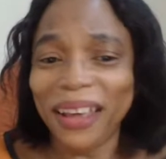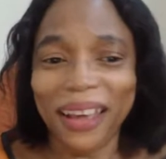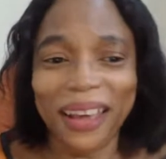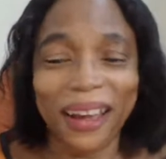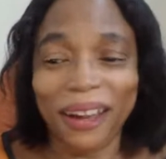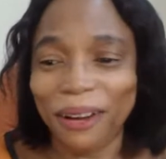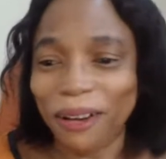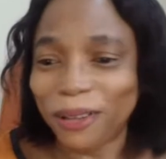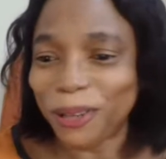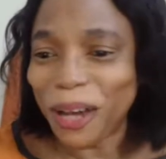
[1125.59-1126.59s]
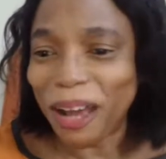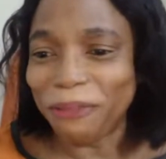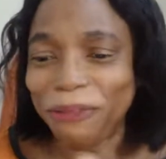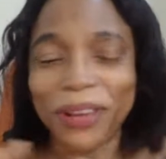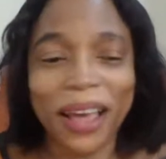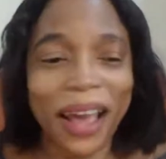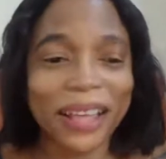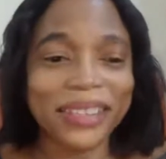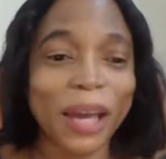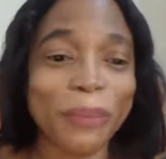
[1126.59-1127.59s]
Although
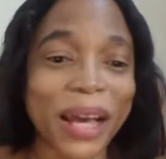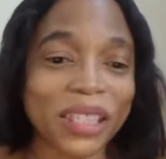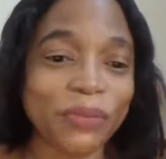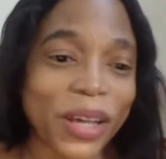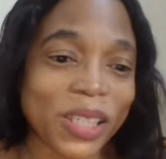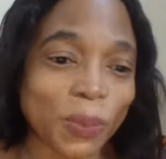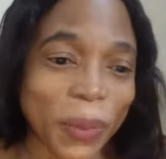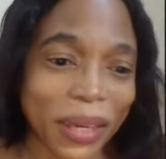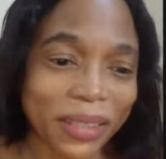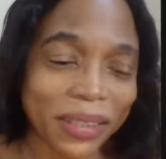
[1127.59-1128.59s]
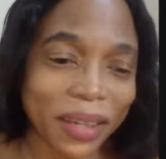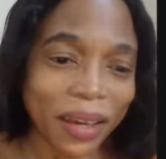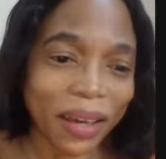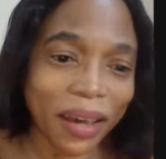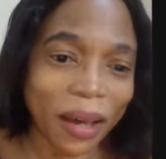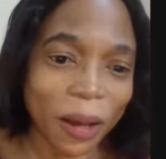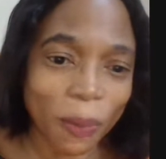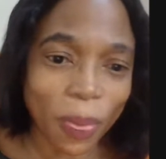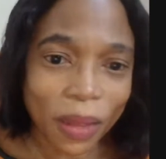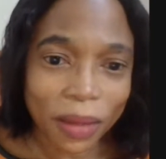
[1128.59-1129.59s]
our time has fast spent.
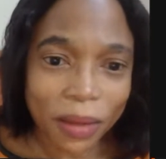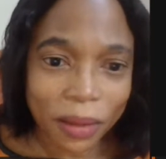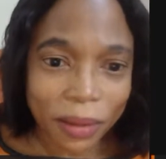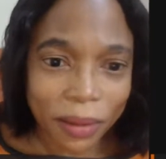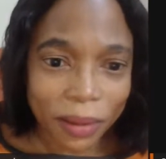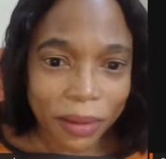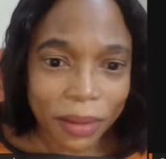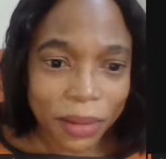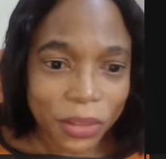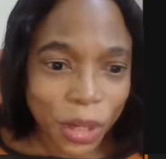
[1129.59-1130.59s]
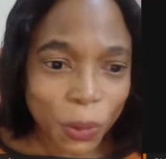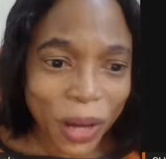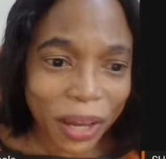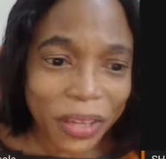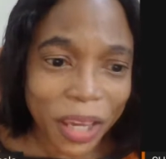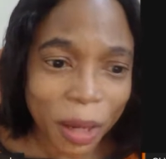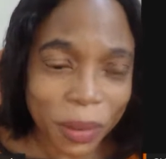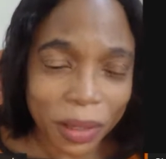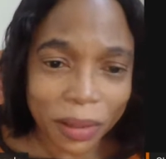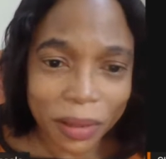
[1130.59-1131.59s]
Shehu, can you hear
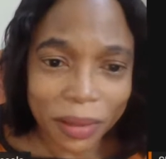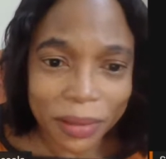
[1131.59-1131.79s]
me?